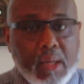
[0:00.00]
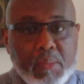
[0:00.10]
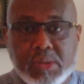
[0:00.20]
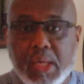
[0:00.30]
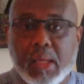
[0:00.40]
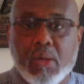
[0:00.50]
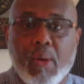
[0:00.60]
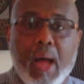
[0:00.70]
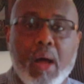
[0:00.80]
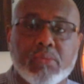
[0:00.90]
I'm going to take you
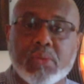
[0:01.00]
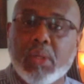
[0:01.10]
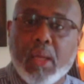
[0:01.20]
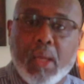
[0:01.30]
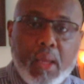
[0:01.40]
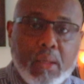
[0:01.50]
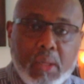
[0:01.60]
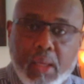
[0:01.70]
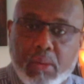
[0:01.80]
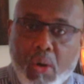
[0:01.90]
out,
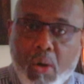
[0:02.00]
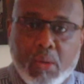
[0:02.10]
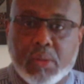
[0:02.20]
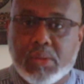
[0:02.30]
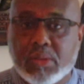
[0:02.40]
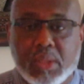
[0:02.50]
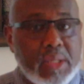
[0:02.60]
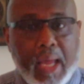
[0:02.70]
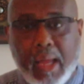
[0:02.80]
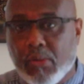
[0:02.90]
and all of
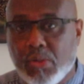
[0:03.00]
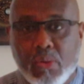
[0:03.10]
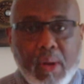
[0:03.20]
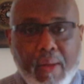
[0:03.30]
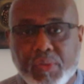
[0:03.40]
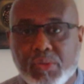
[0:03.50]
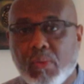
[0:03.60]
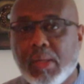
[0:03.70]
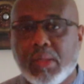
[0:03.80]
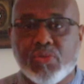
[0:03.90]
today you don't have to
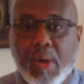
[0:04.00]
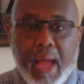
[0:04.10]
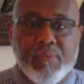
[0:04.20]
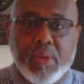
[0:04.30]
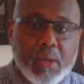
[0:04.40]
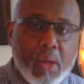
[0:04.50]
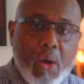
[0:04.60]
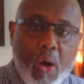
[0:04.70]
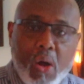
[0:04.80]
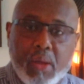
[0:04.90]
do any driving.
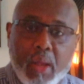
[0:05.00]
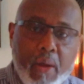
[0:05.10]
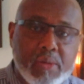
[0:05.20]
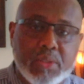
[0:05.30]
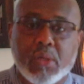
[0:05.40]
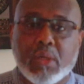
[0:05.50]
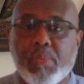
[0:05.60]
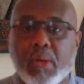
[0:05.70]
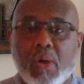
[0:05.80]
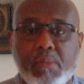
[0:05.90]
All your errands is going to
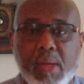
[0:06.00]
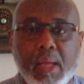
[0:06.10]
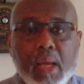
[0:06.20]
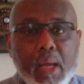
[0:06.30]
be on me.